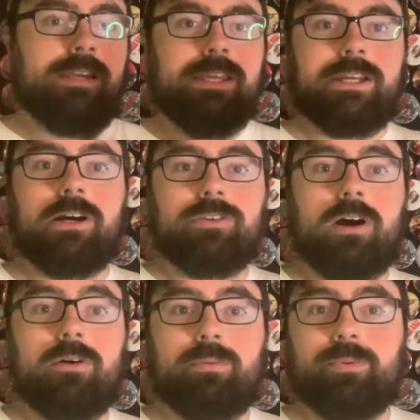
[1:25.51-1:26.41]
He goes
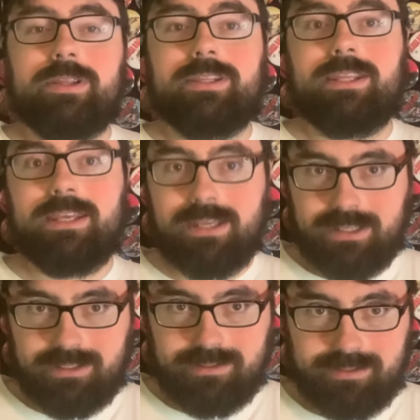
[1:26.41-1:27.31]
off with
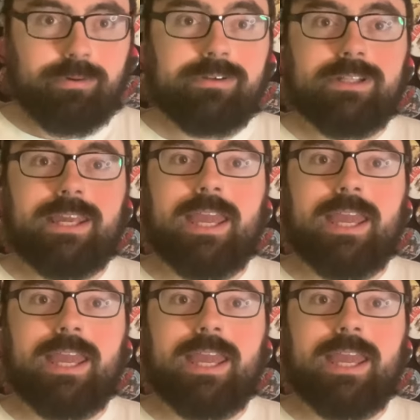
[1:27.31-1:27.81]
his brother's like,